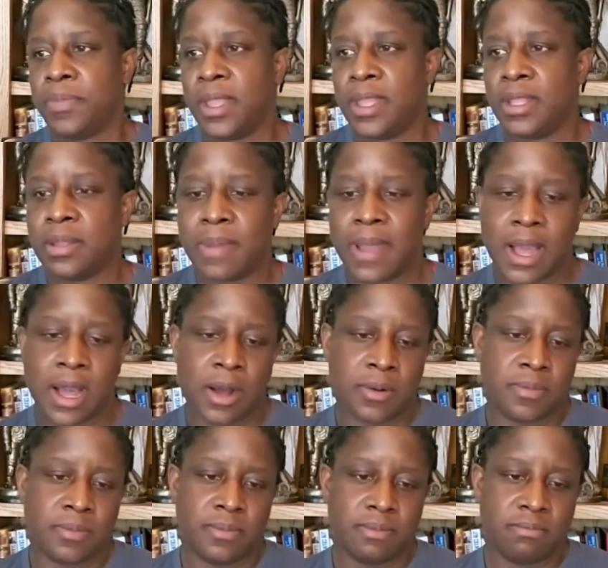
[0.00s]
in
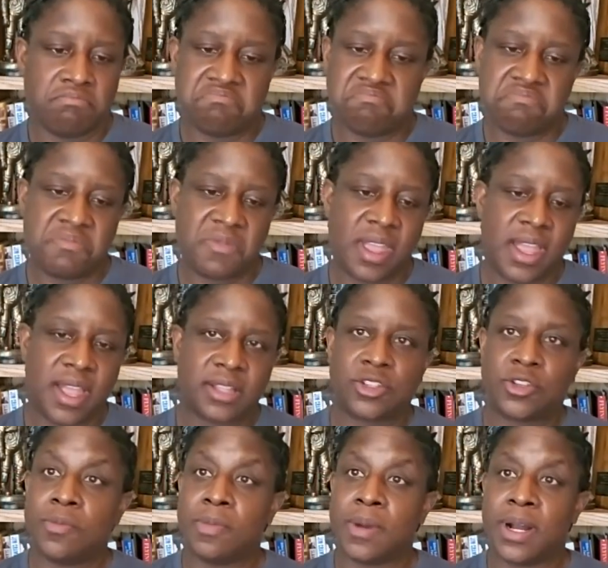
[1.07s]
about eh,
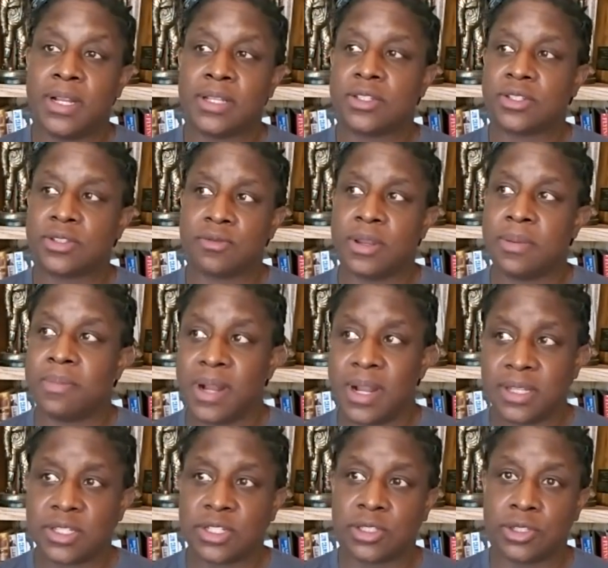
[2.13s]
two months, three
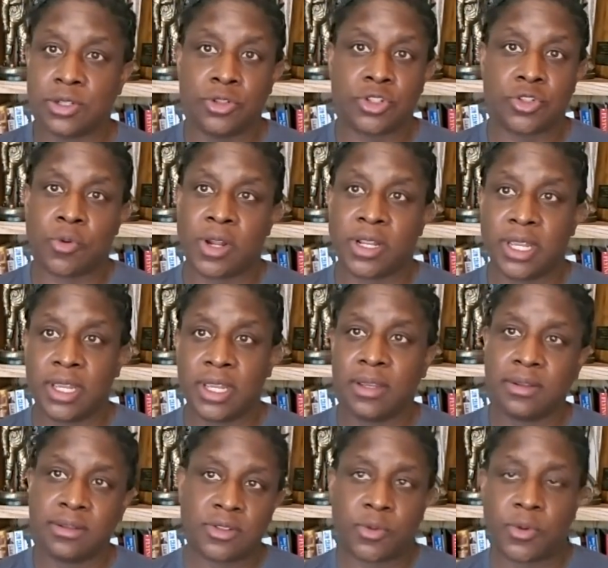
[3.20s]
months, lose
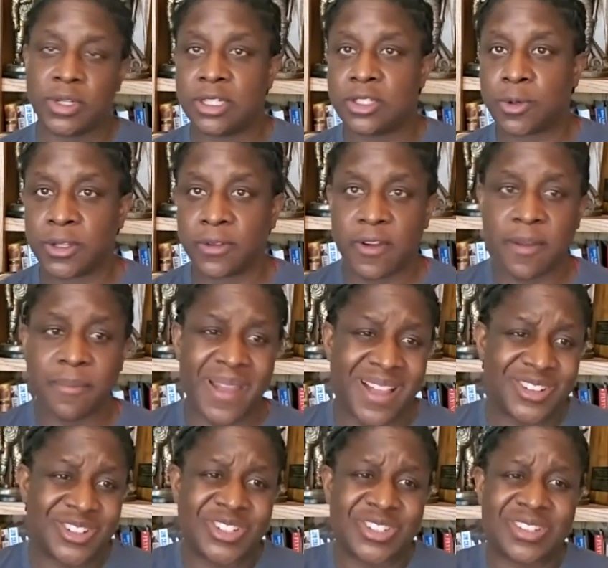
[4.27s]
20, 20, 25
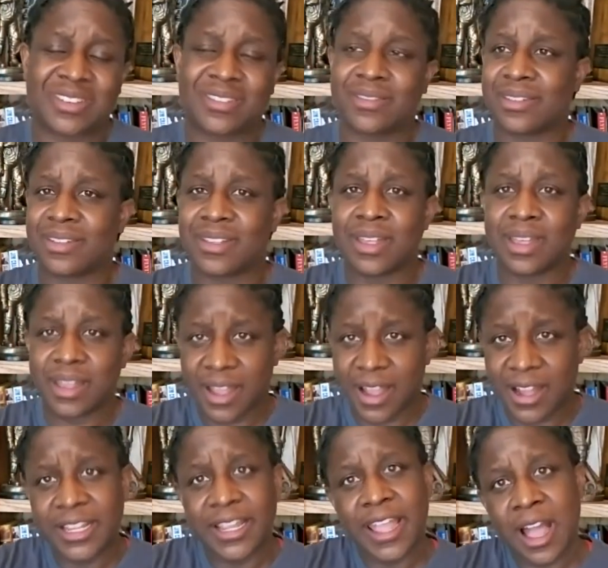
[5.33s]
pounds just
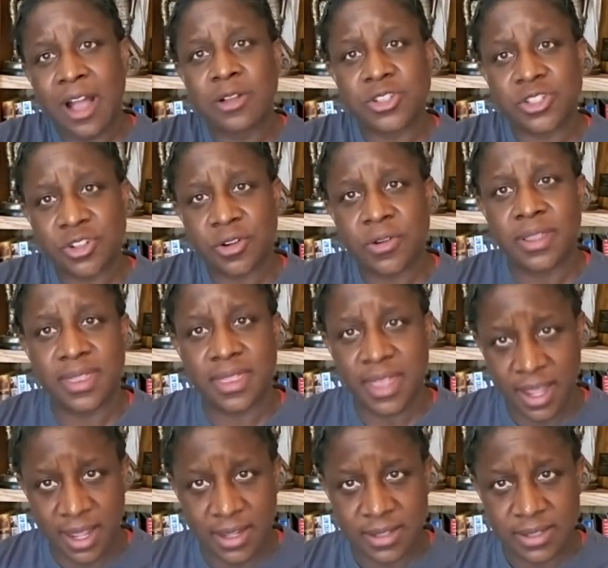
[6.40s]
cutting out certain
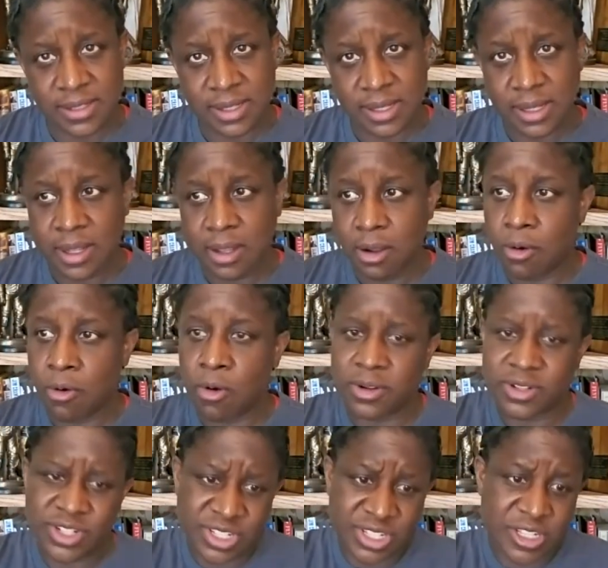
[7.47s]
things or
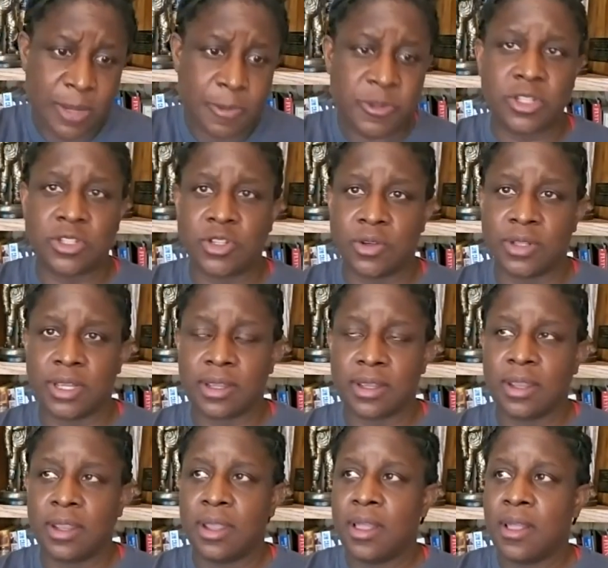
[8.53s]
just substituting.
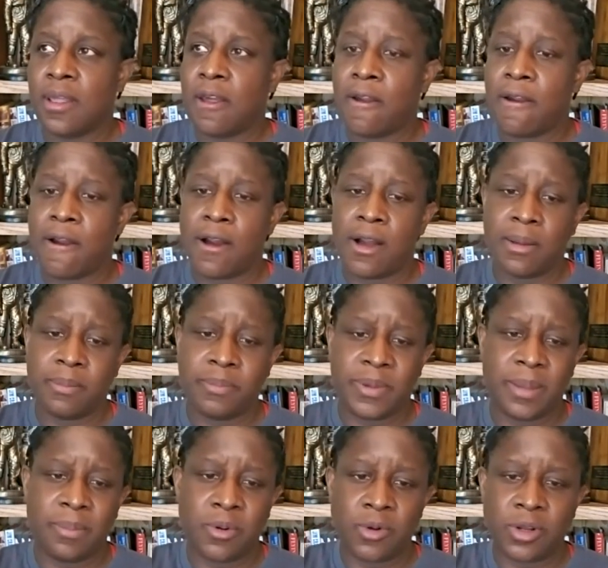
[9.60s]
Um,
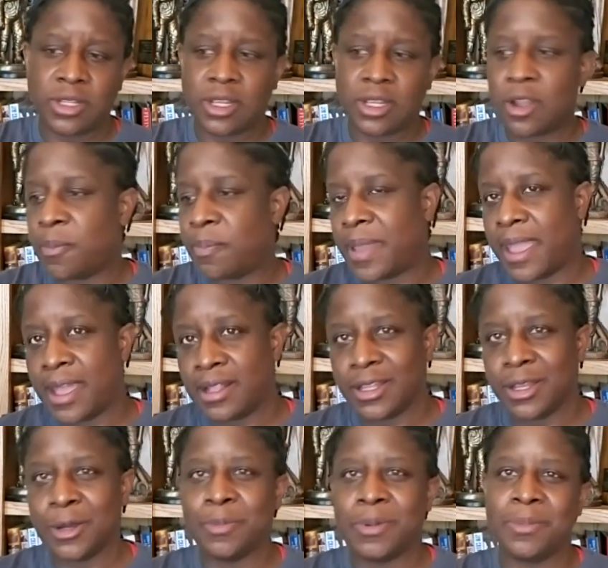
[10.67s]
people want to go
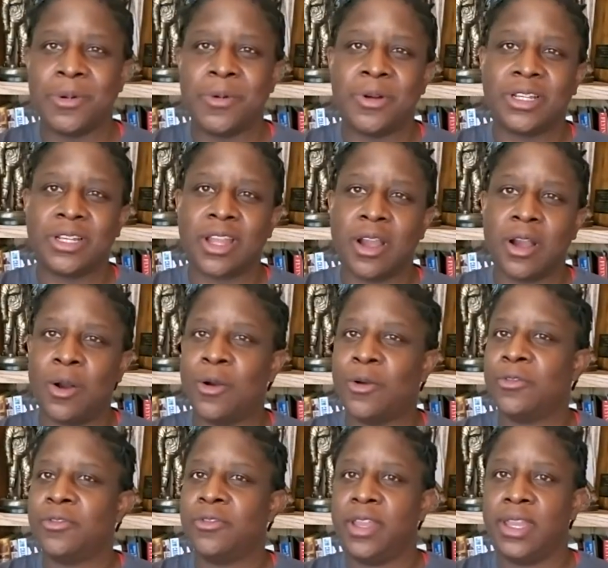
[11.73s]
paleo, people want to
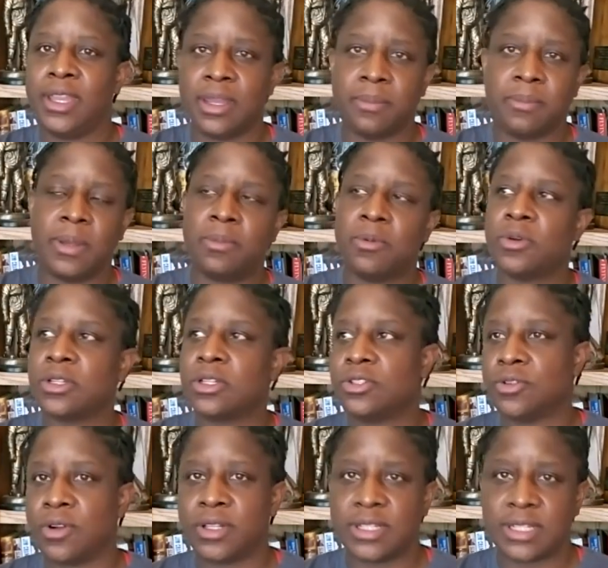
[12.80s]
go vegan, people want to
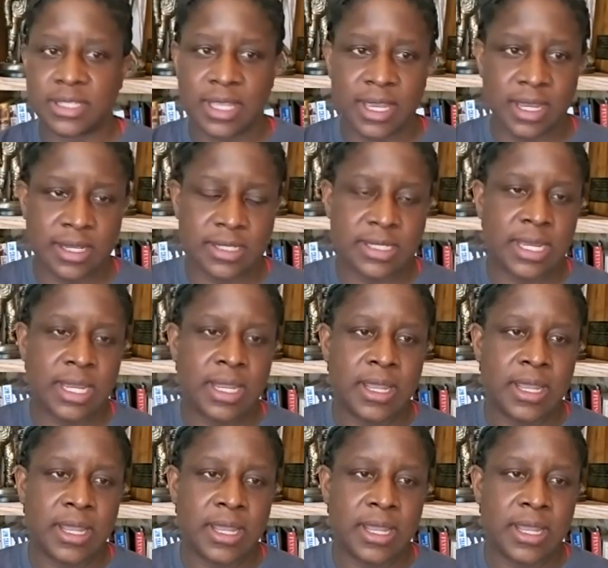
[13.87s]
do all these things